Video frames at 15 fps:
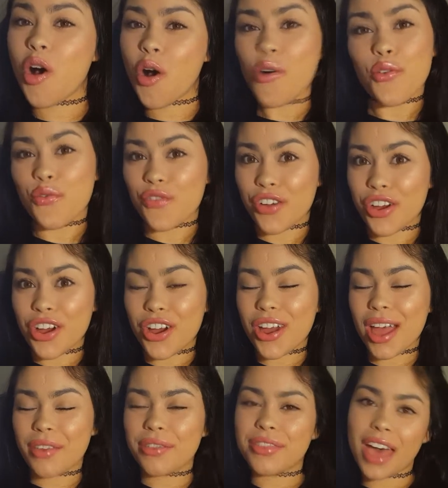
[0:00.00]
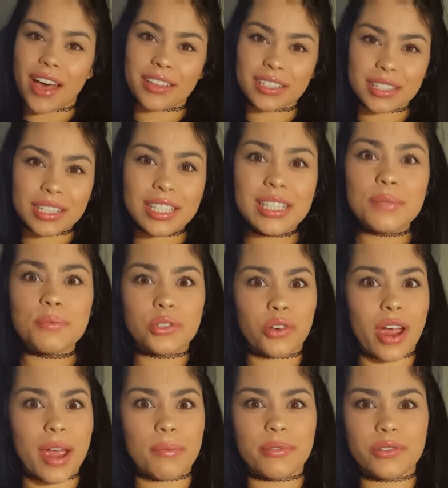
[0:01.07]
over 1,000
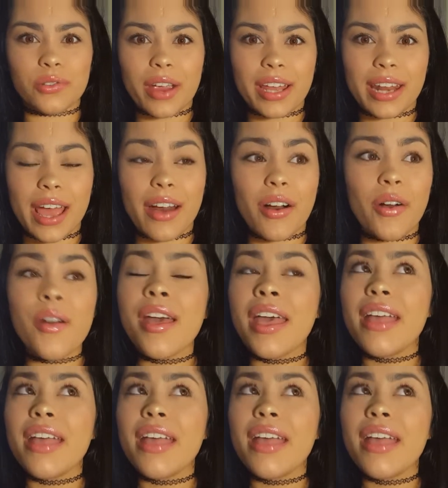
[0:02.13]
subscribers right now.